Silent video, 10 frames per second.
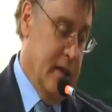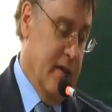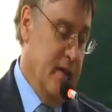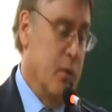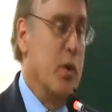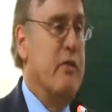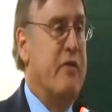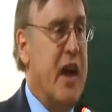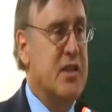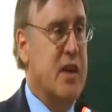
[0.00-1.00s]
Given that we're a
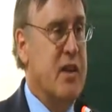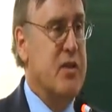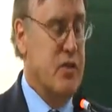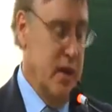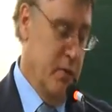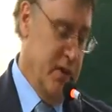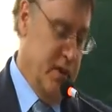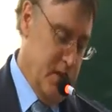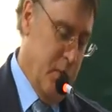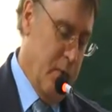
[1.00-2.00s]
vast country
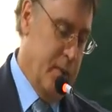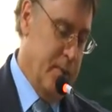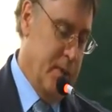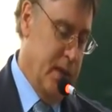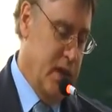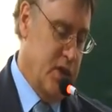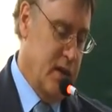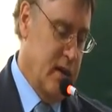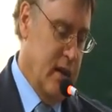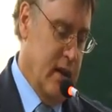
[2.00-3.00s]
with a small
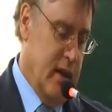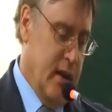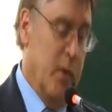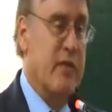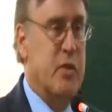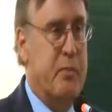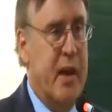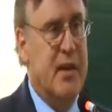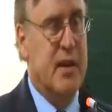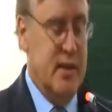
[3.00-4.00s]
population, we have
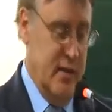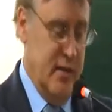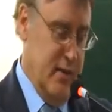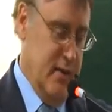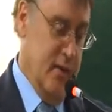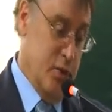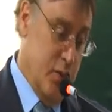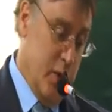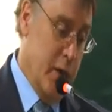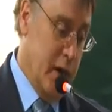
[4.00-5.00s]
depended
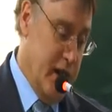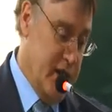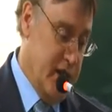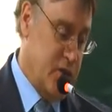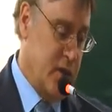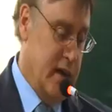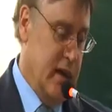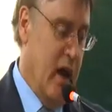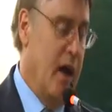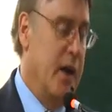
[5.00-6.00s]
throughout our
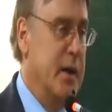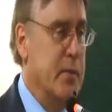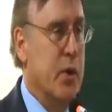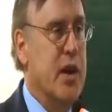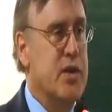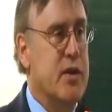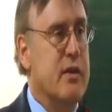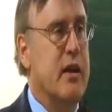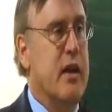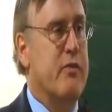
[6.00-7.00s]
history on
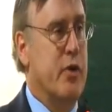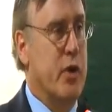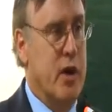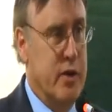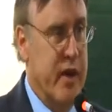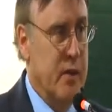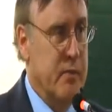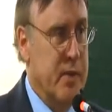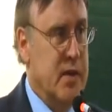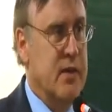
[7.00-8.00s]
immigration for our
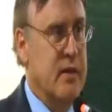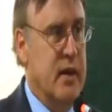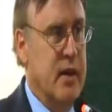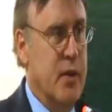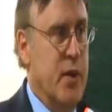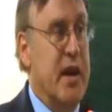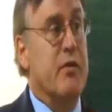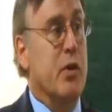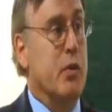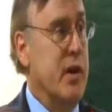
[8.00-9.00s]
development. We
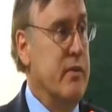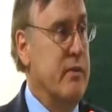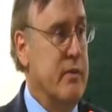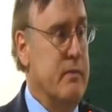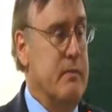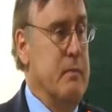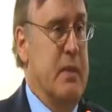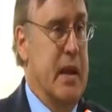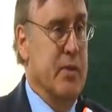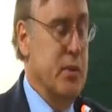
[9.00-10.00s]
never would have
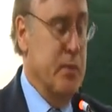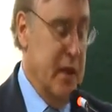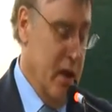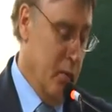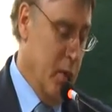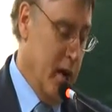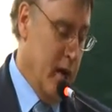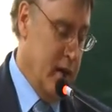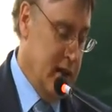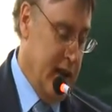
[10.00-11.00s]
been able to become what we
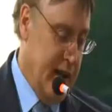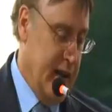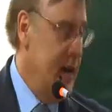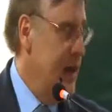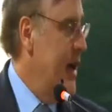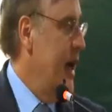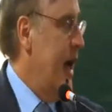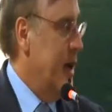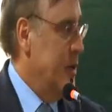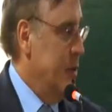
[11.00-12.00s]
are today
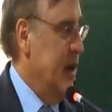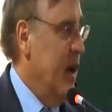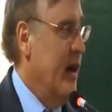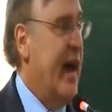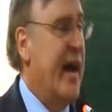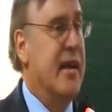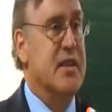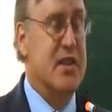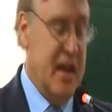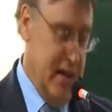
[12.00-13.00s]
had we not had
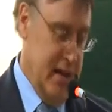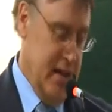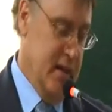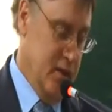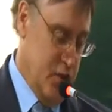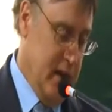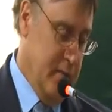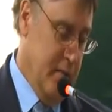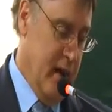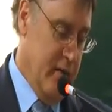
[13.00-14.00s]
a steady
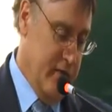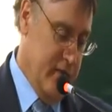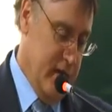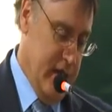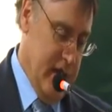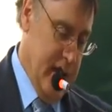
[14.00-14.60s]
stream of